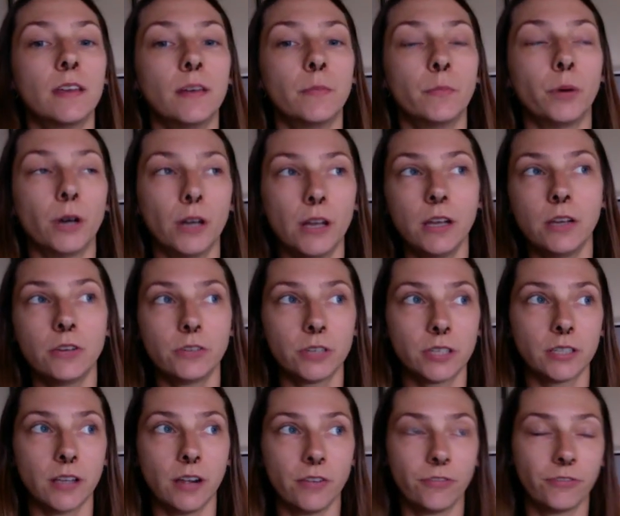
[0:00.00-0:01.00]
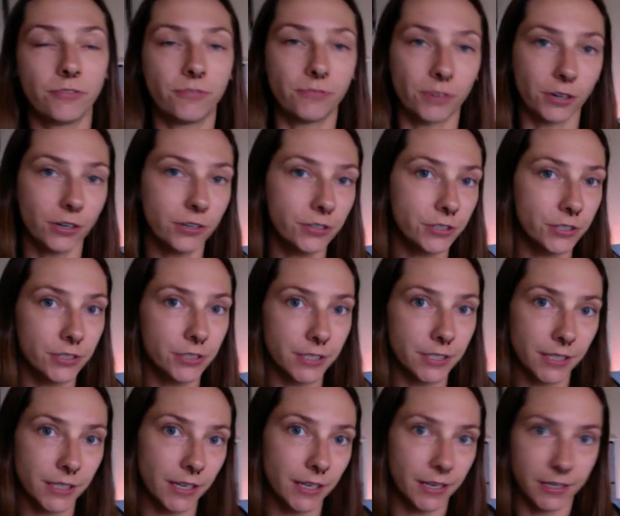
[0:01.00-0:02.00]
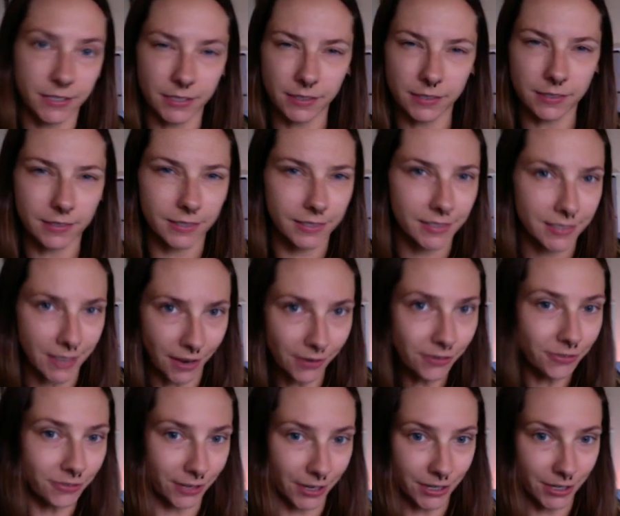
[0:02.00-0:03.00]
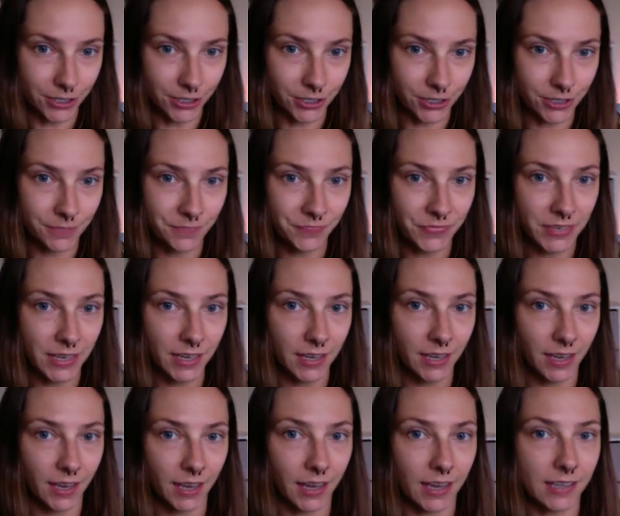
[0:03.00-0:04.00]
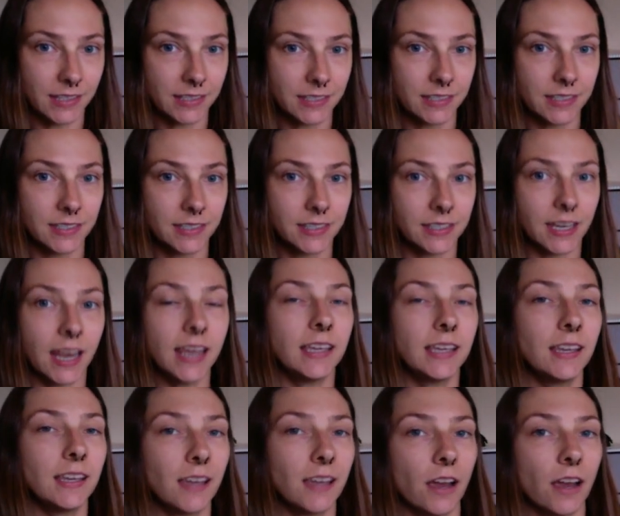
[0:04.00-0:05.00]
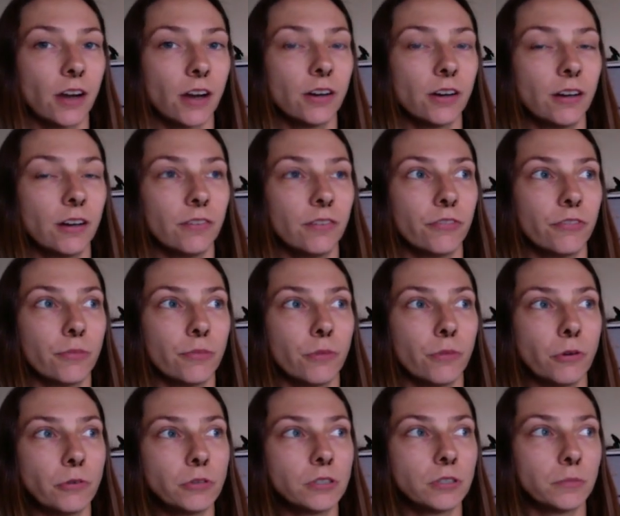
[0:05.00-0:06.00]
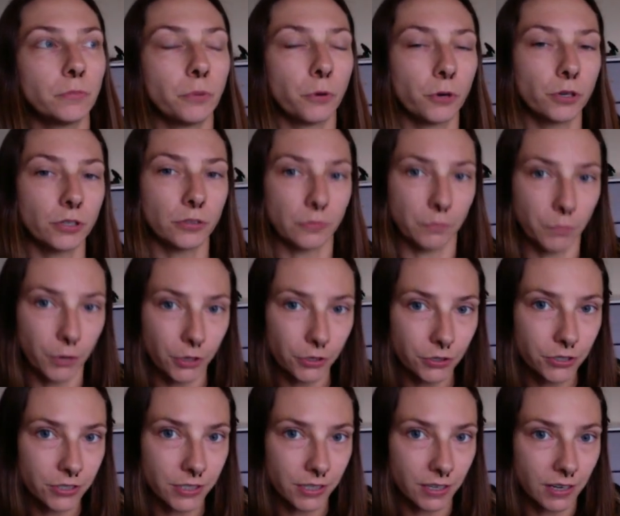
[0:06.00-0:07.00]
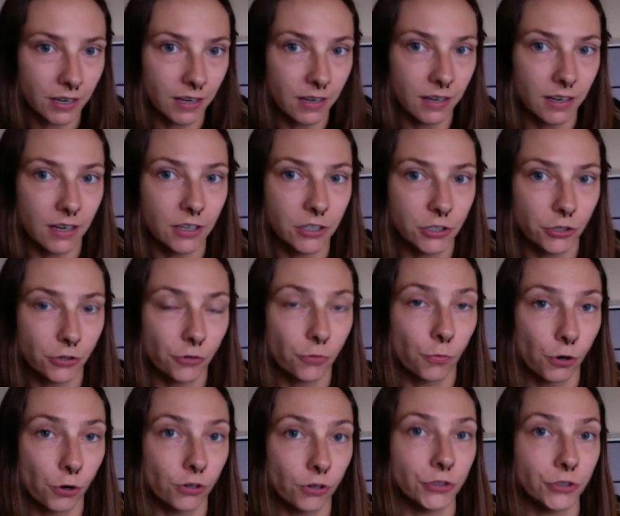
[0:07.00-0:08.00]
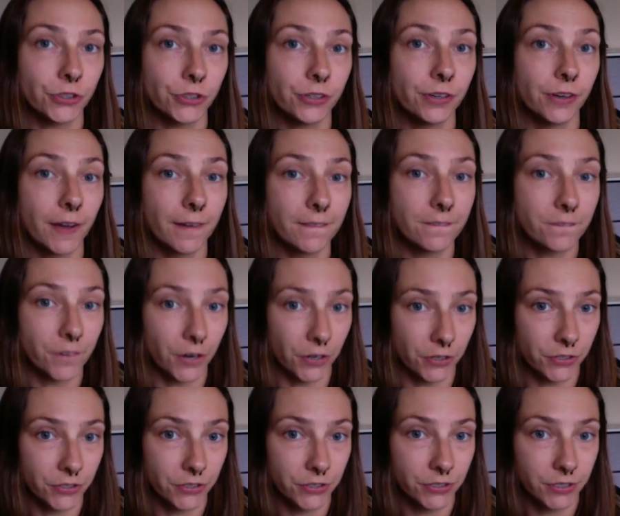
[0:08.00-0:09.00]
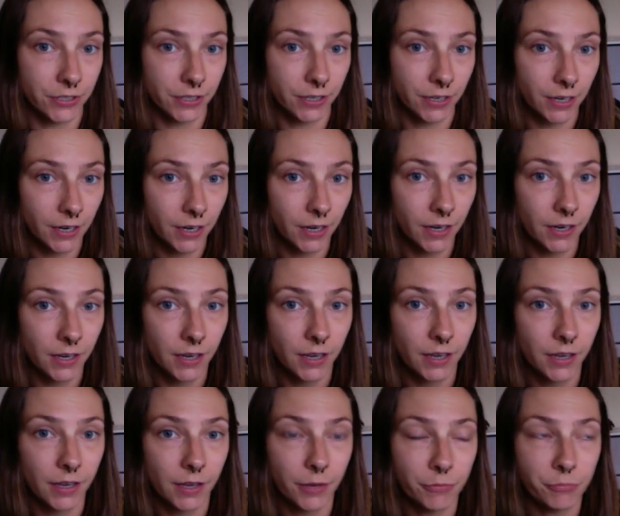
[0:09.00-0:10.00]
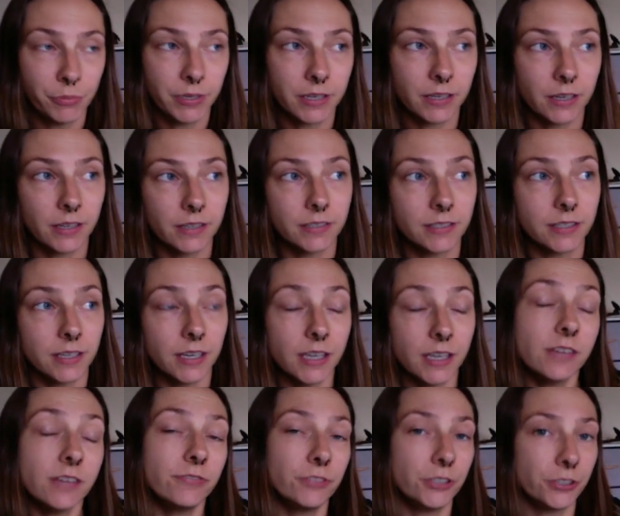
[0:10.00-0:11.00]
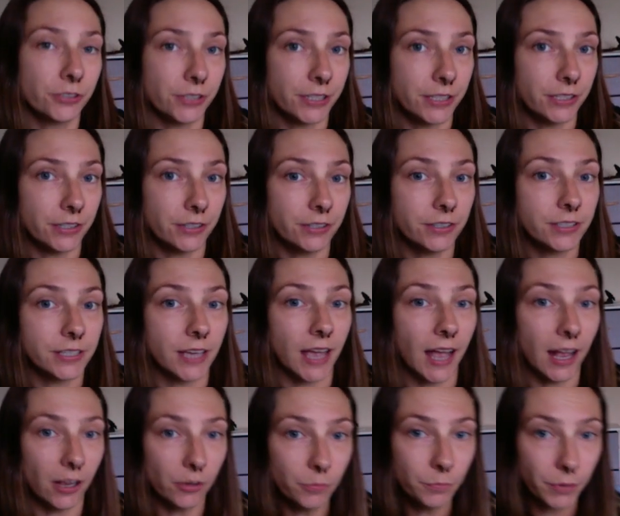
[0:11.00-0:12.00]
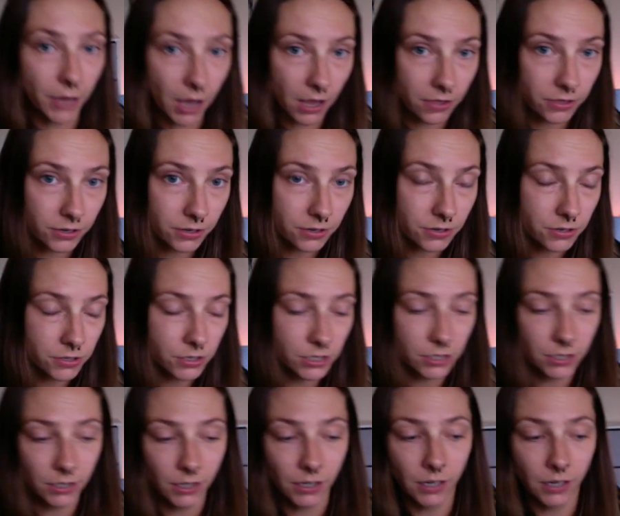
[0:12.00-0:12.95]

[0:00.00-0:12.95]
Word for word: putting yourself first isn't selfish. It's taking care of the most important person in your world first. Because if you're here to help others,